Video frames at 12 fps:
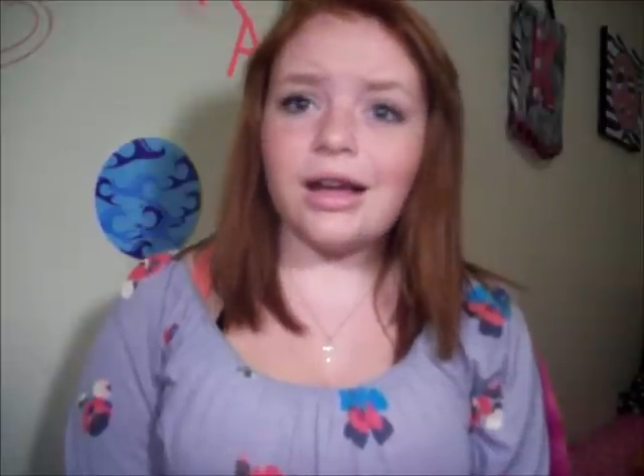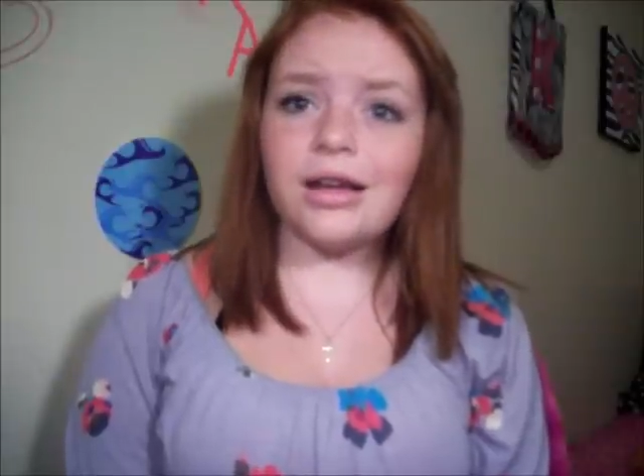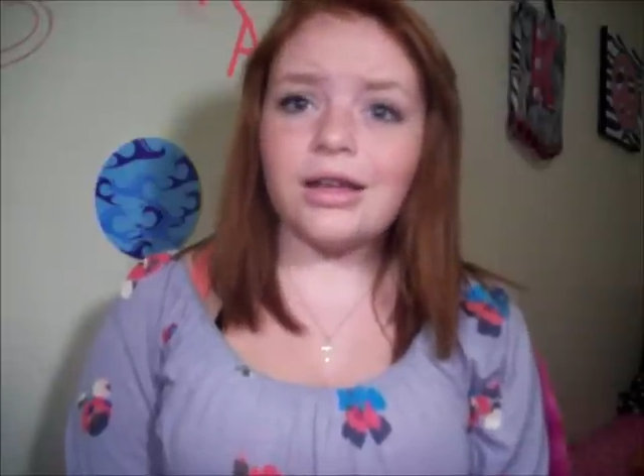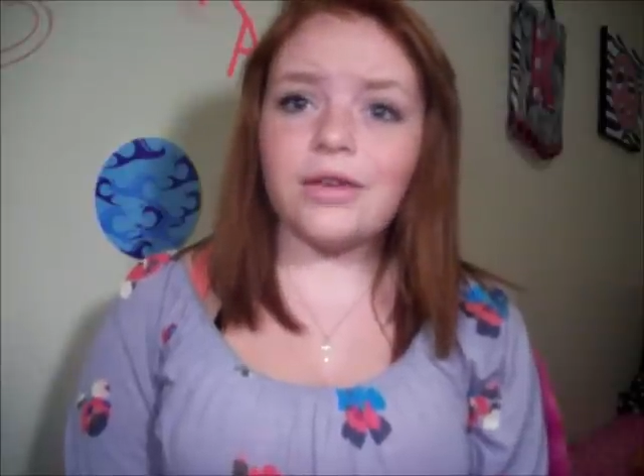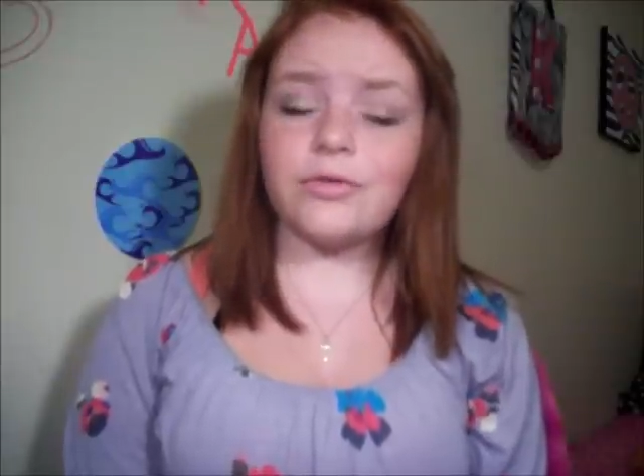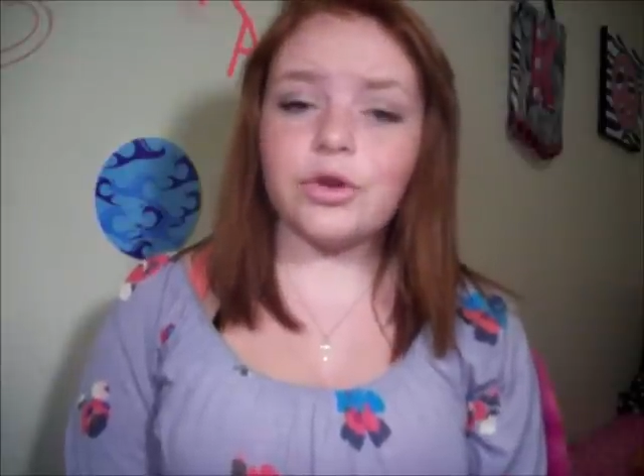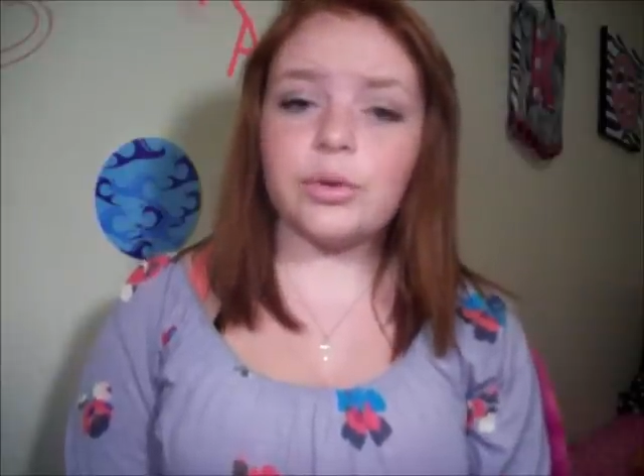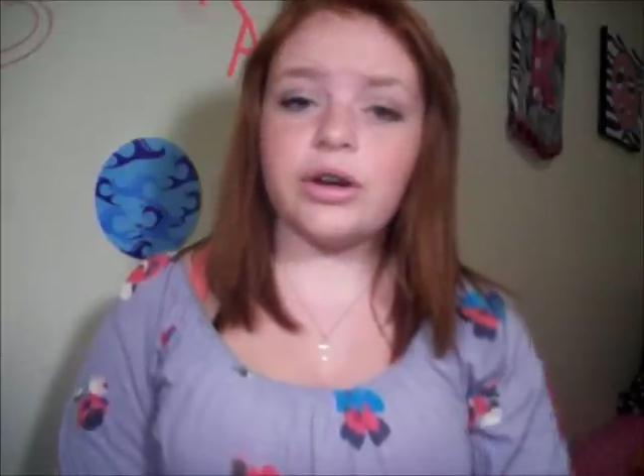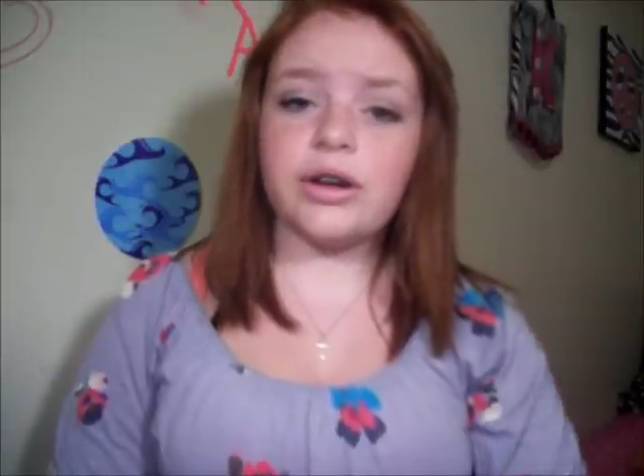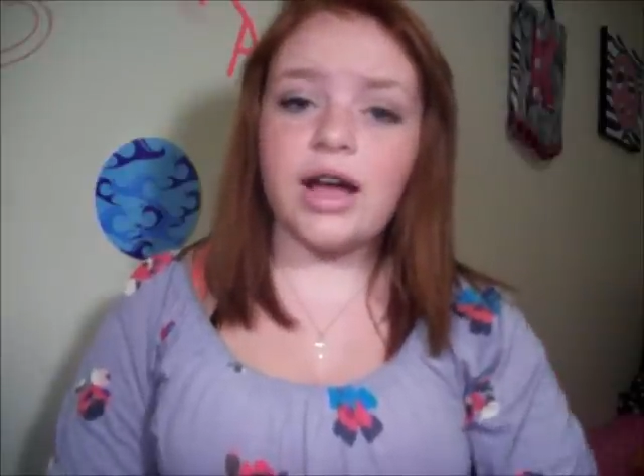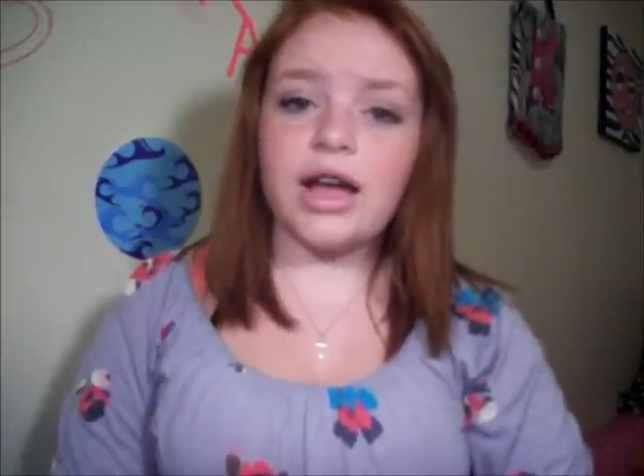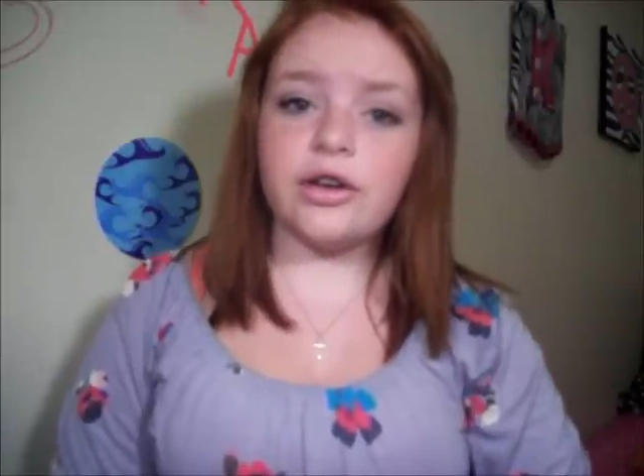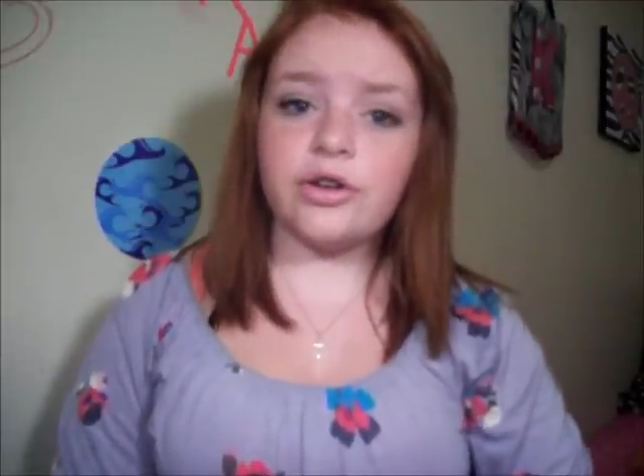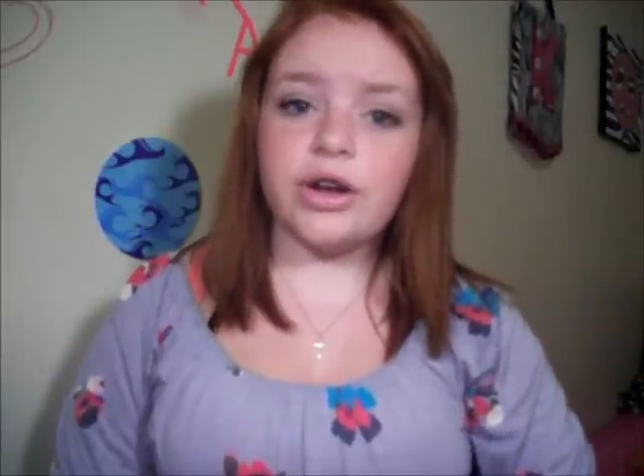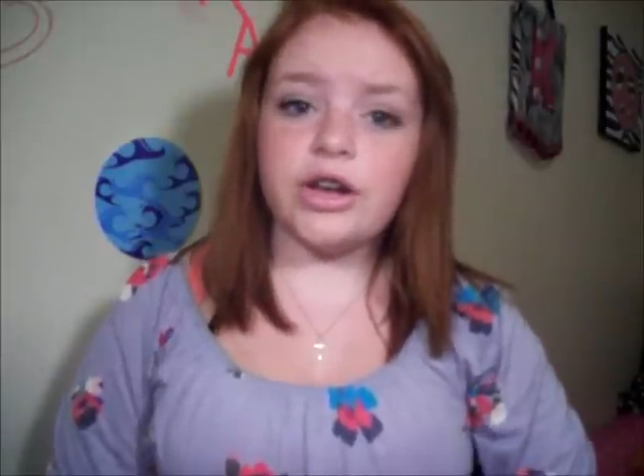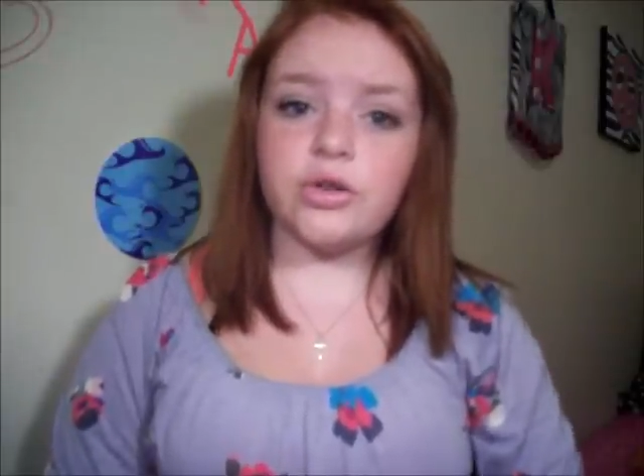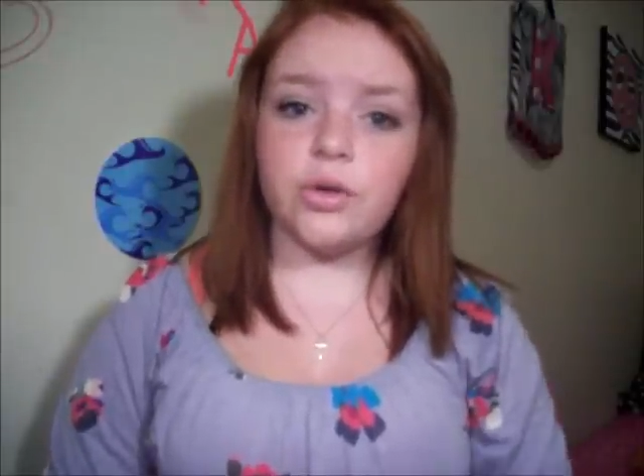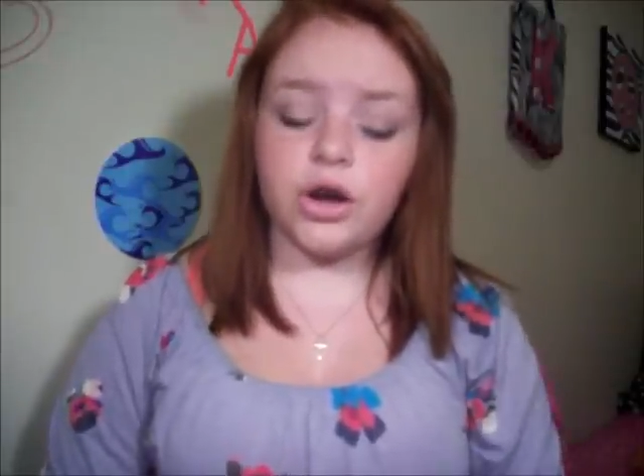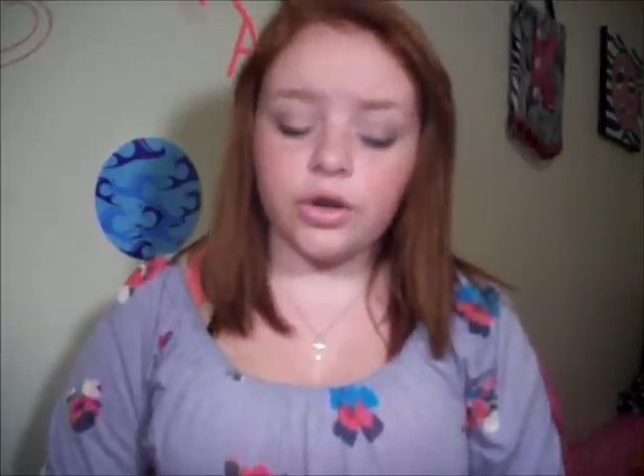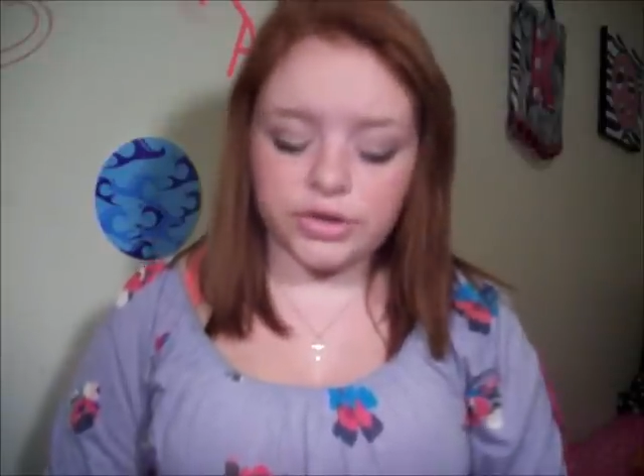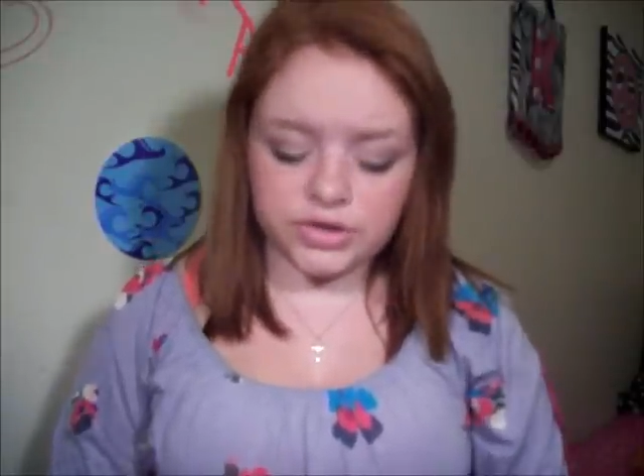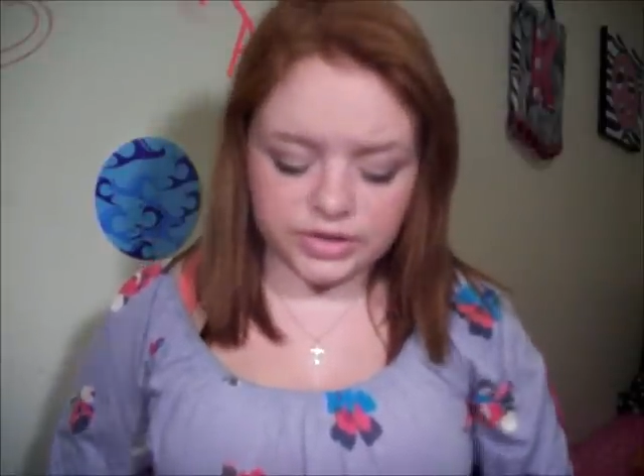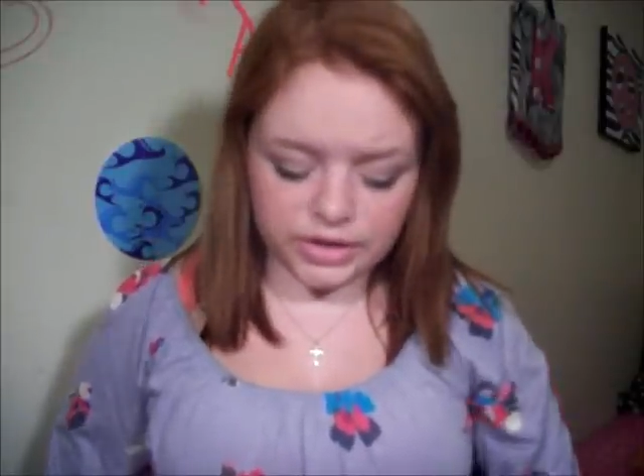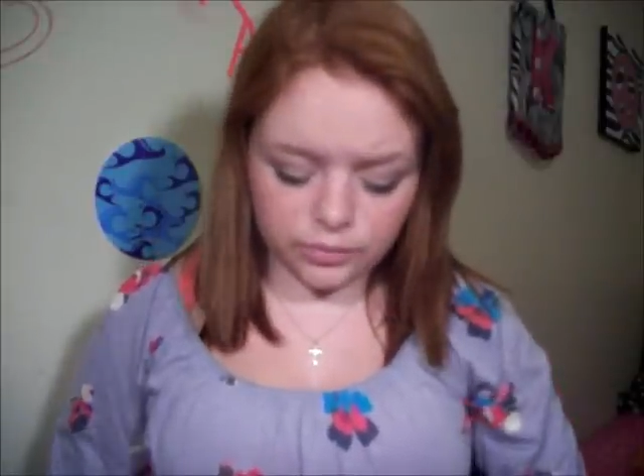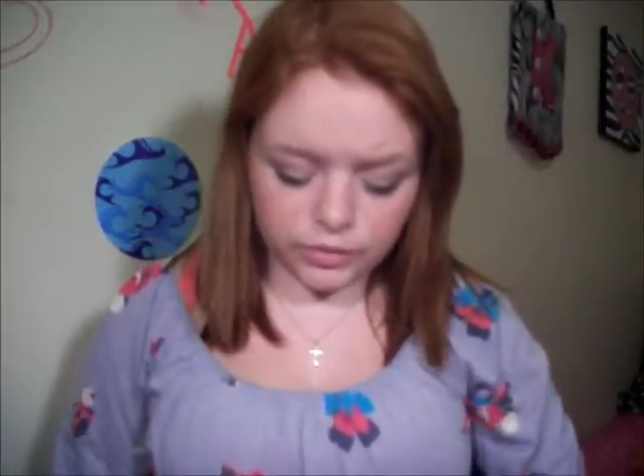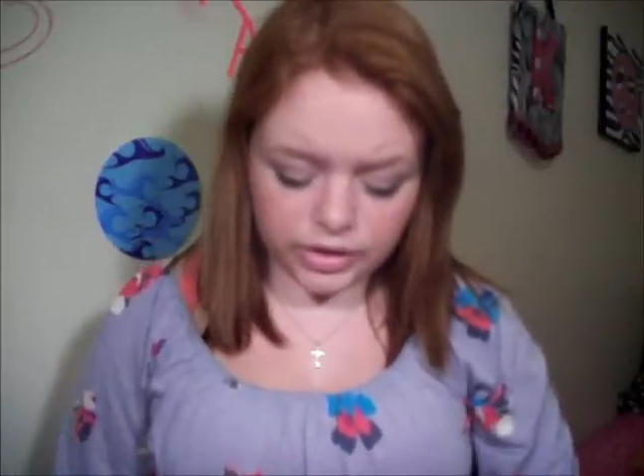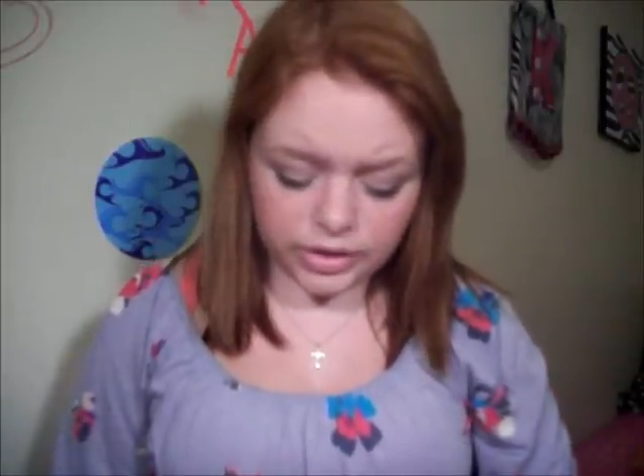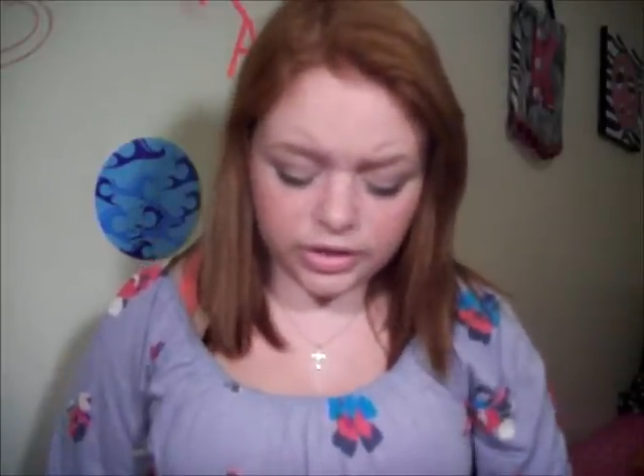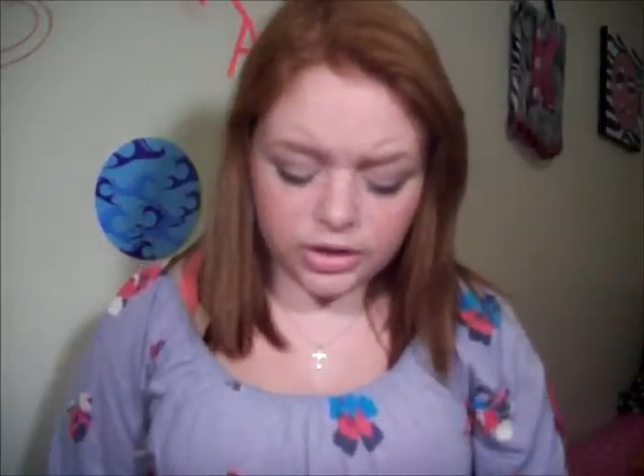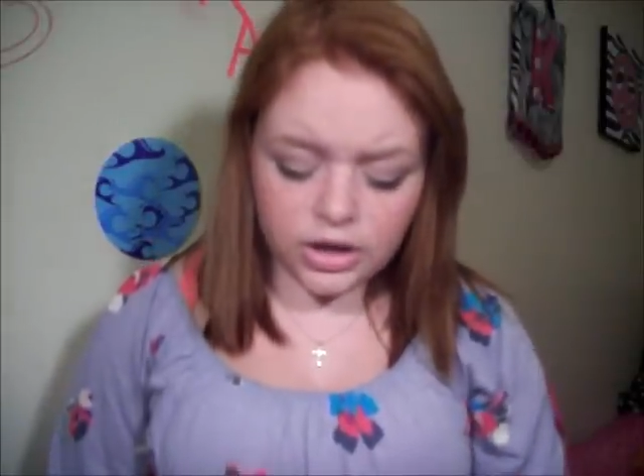if you are in a higher grade, you are going to need one.